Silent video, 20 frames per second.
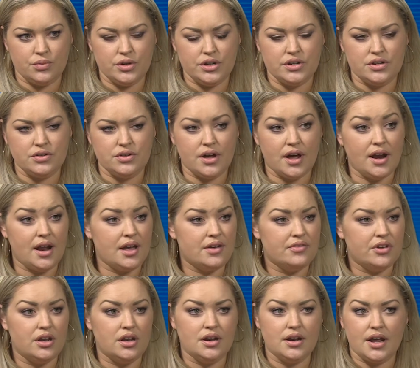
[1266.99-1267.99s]
We do not
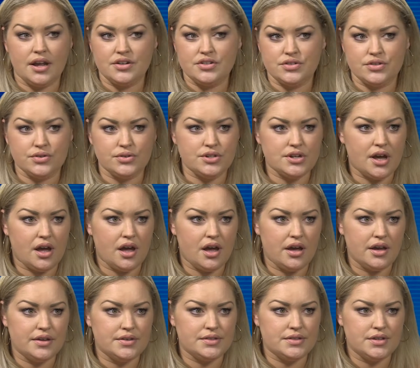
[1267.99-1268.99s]
have any national
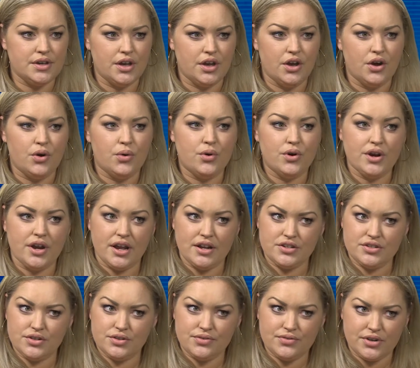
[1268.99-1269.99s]
ties or
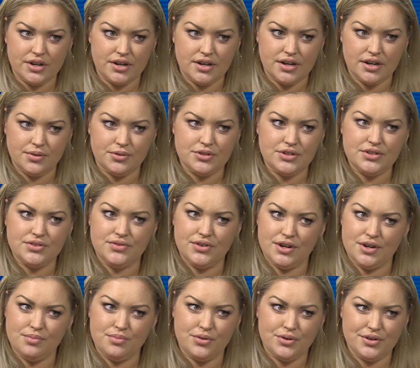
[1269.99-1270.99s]
national funding, which is
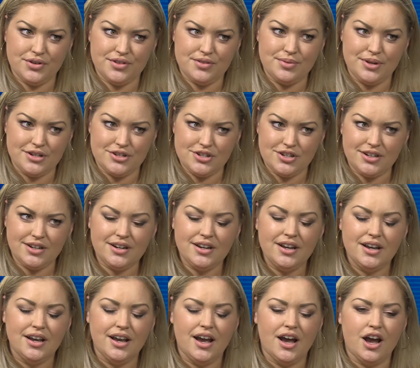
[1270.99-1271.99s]
very important to mention.
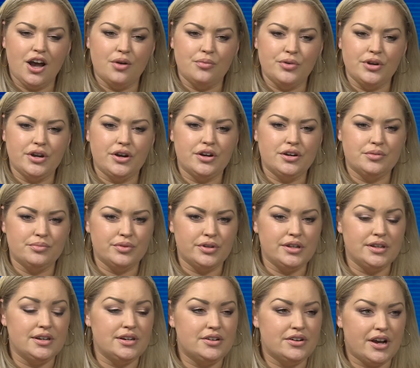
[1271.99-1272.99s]
We are
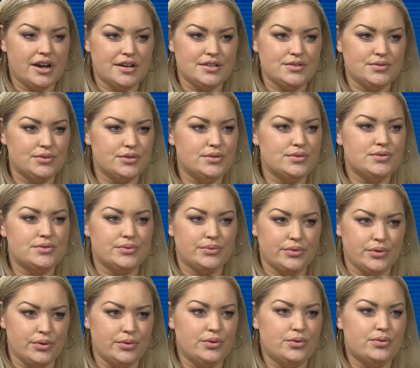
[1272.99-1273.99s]
completely grassroots,
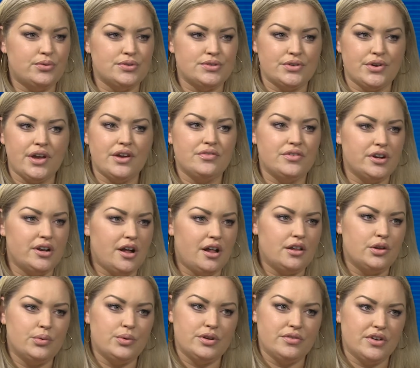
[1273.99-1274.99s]
local, so every
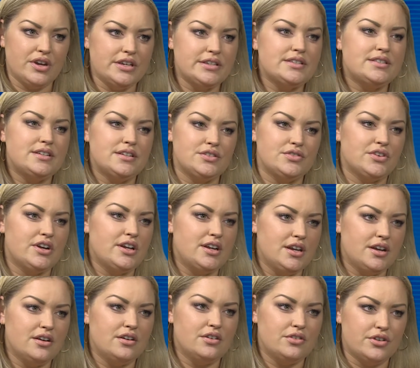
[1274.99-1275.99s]
dollar we raise stays right here.